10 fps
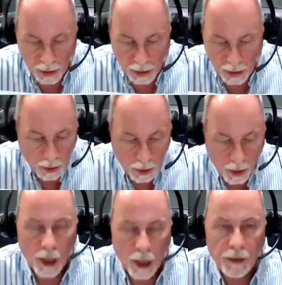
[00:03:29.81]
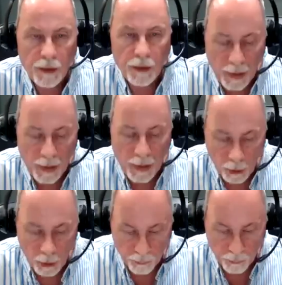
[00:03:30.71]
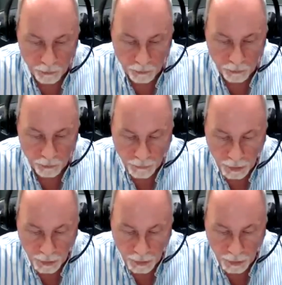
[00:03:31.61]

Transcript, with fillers: to death on the eve of Passover,